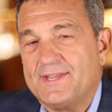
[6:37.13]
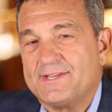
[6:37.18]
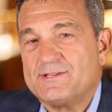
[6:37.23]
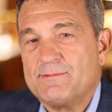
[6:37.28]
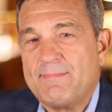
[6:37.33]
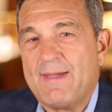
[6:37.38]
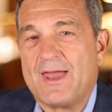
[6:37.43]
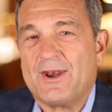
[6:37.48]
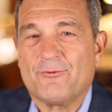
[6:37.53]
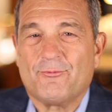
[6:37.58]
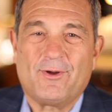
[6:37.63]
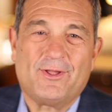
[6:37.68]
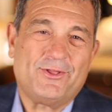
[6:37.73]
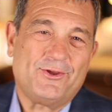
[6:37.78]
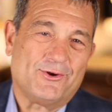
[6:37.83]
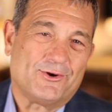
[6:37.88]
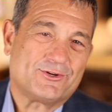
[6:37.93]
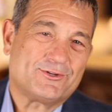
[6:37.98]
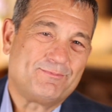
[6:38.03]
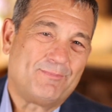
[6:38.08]
doesn't matter whether
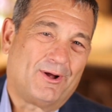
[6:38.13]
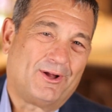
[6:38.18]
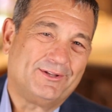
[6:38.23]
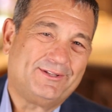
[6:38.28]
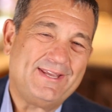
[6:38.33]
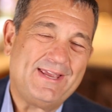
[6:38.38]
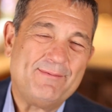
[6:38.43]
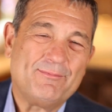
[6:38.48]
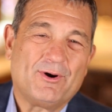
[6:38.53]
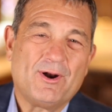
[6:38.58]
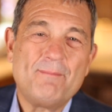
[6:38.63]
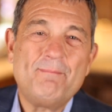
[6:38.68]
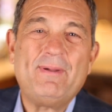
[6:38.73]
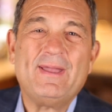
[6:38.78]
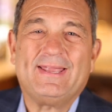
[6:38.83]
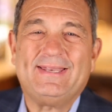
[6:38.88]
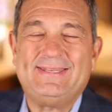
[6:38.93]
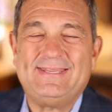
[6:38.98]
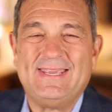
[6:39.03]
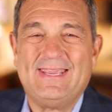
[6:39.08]
you're a small team or a
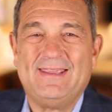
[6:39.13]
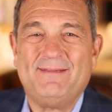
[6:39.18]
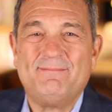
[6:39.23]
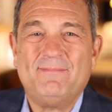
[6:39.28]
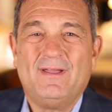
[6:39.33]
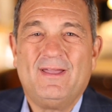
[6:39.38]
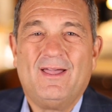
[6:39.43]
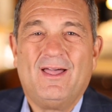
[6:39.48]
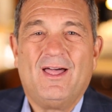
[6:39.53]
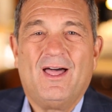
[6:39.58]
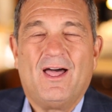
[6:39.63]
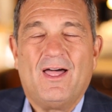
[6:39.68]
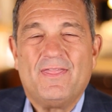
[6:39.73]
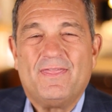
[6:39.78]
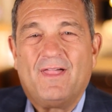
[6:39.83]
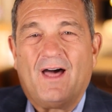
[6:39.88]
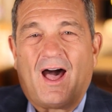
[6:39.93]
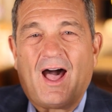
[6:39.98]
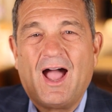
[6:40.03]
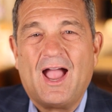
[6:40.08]
big team,
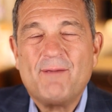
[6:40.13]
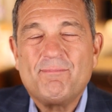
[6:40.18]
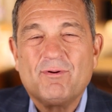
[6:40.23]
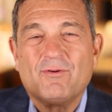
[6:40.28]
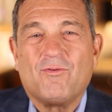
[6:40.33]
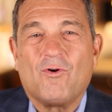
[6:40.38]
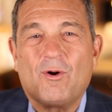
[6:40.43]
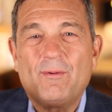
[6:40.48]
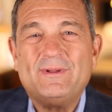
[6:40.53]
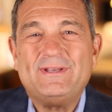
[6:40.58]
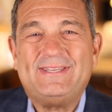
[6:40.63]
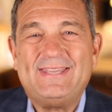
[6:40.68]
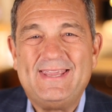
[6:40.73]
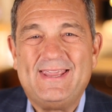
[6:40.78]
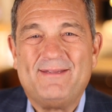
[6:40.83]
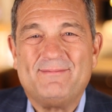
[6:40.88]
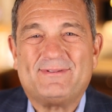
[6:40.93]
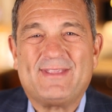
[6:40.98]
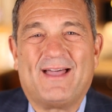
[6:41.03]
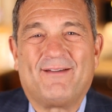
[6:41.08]
the high-performing
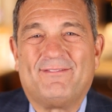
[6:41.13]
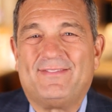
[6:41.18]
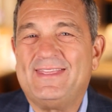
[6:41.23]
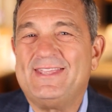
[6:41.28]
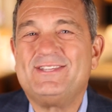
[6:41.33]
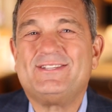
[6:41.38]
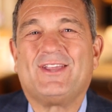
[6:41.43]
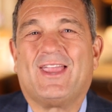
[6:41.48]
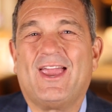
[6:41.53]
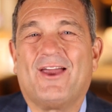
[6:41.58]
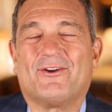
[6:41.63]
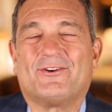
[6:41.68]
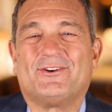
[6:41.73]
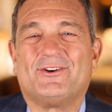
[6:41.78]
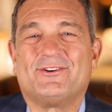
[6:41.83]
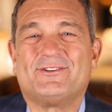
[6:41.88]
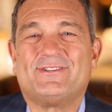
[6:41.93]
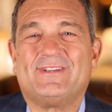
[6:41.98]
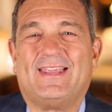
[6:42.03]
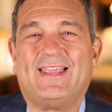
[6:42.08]
teams have these
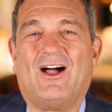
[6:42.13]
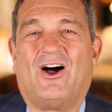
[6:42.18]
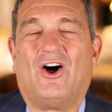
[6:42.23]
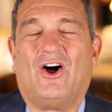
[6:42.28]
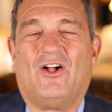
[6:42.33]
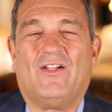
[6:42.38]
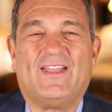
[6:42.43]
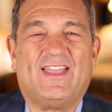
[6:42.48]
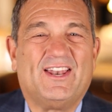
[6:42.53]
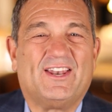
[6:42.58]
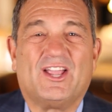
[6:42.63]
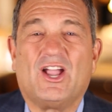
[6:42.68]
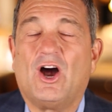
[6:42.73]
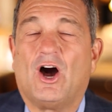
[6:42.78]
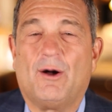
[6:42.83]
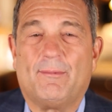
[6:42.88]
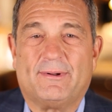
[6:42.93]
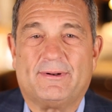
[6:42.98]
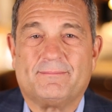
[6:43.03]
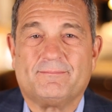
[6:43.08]
characters all in
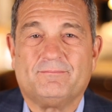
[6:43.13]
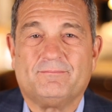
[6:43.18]
common.